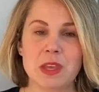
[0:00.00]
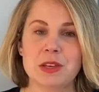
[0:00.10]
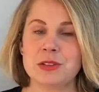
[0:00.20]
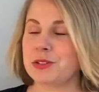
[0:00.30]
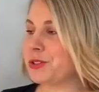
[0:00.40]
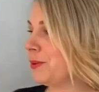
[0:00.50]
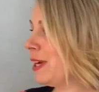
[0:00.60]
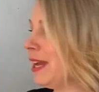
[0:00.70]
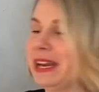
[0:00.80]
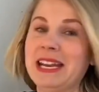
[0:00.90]
So
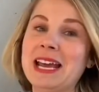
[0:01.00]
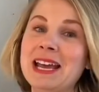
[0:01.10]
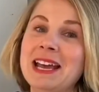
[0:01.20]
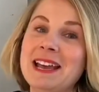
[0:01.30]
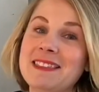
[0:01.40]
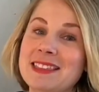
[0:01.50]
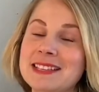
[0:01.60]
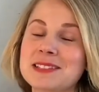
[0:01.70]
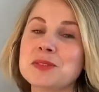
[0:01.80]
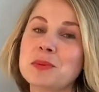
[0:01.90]
again, this is
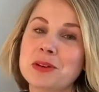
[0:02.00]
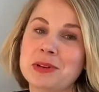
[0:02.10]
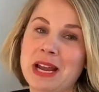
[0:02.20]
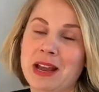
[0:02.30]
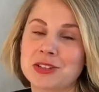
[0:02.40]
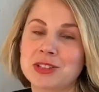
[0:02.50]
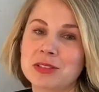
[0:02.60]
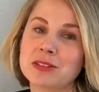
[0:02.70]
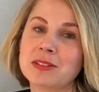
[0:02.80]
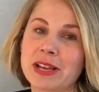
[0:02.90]
what it would actually look
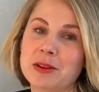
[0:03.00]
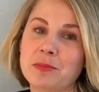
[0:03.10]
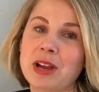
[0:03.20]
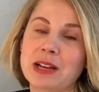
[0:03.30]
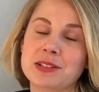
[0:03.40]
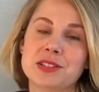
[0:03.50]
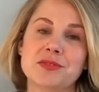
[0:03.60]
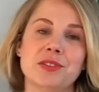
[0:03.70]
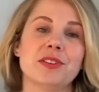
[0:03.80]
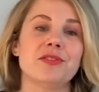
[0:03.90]
like in practice for
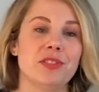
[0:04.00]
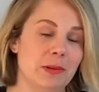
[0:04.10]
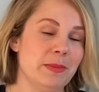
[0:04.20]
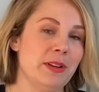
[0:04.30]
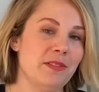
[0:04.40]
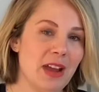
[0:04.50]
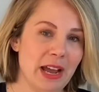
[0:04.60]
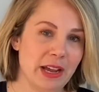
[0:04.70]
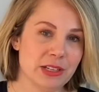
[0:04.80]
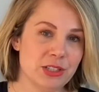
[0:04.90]
affirmative
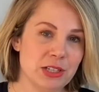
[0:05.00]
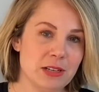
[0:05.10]
action.